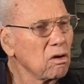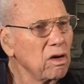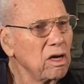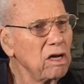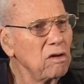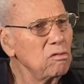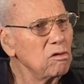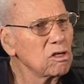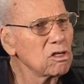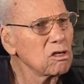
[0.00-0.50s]

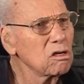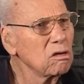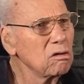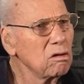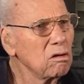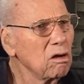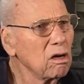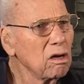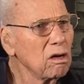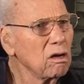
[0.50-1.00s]
He was
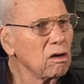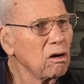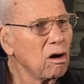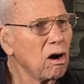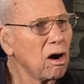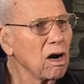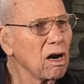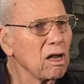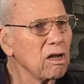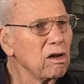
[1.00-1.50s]

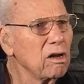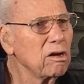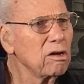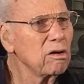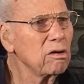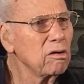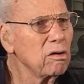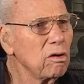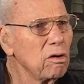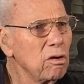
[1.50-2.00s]
hardly
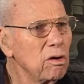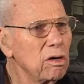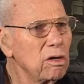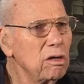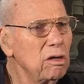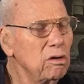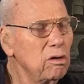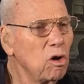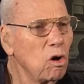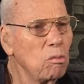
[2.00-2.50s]
under her,
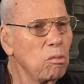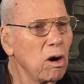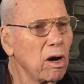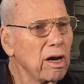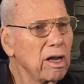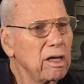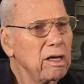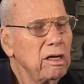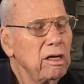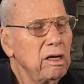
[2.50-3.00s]

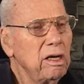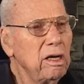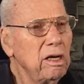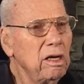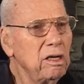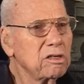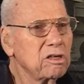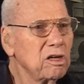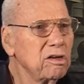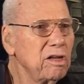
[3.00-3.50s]
Nobody
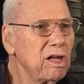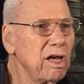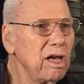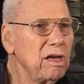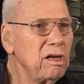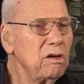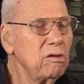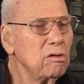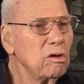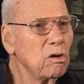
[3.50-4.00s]

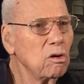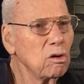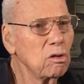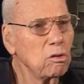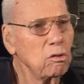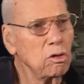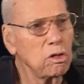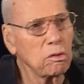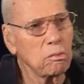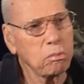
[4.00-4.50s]
today, you know,
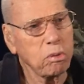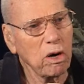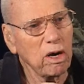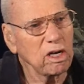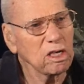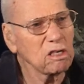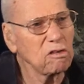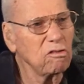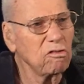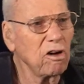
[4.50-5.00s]
who the
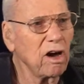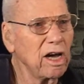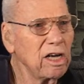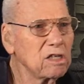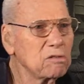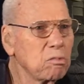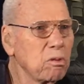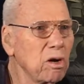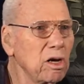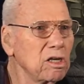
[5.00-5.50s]
president,
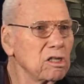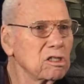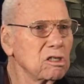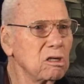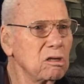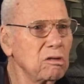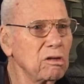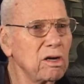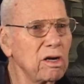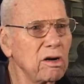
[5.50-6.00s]
vice
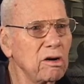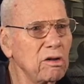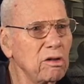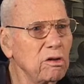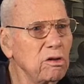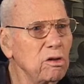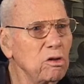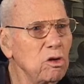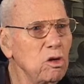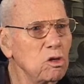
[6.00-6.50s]
president, they're in
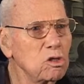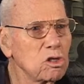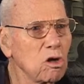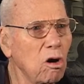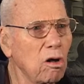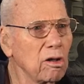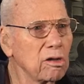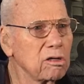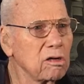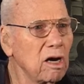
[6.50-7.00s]
the news
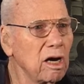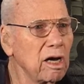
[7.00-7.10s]
all the